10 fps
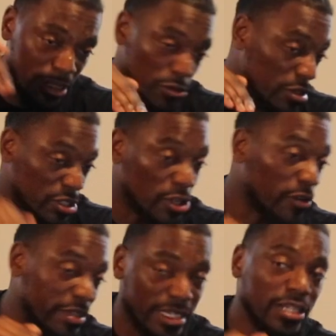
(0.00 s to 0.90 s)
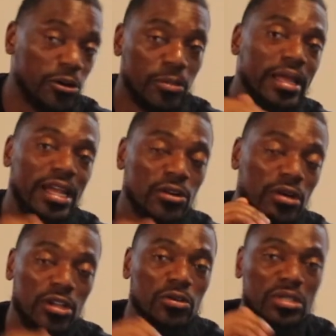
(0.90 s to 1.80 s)
through the surface a little bit. I know
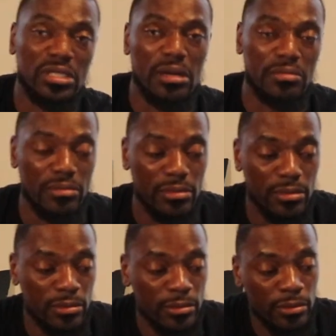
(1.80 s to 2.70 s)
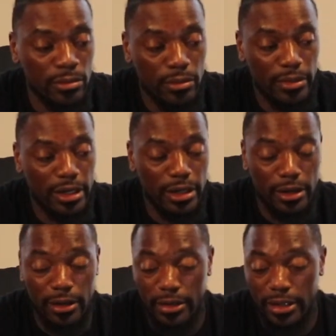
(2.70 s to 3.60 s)
a little something. But
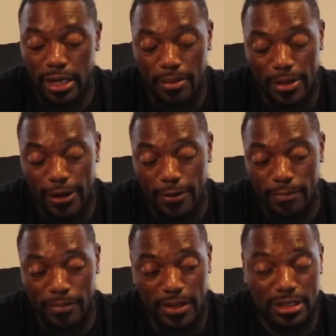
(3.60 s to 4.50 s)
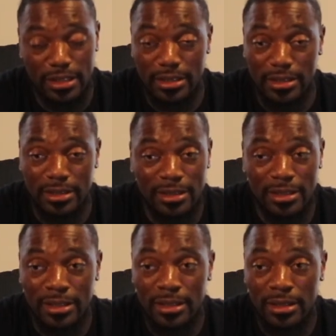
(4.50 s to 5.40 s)
yeah, man. That just
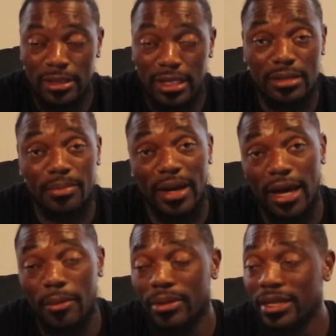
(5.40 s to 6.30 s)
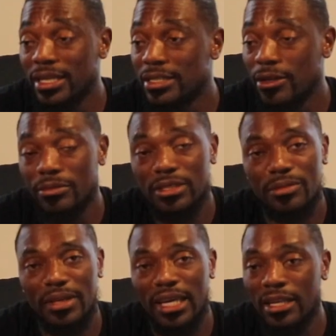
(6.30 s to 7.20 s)
That's bad. Please don't
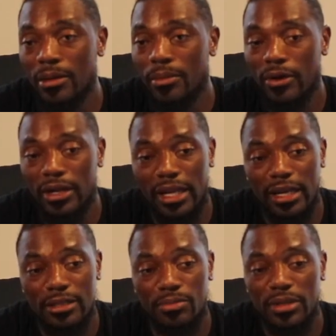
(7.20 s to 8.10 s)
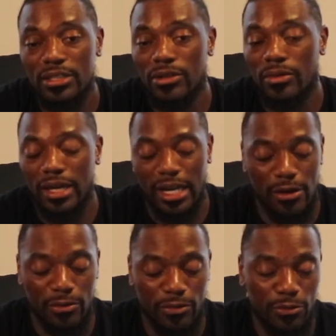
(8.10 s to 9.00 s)
just be eating a bowl of lettuce. Please don't cut
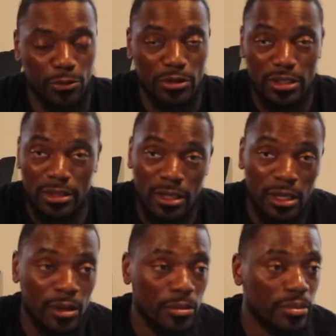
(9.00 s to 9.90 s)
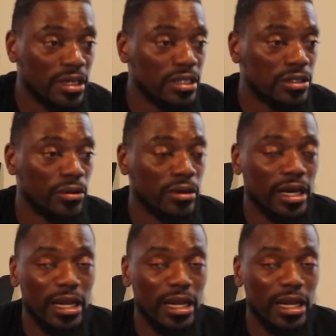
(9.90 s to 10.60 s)
out fruits. Please don't cut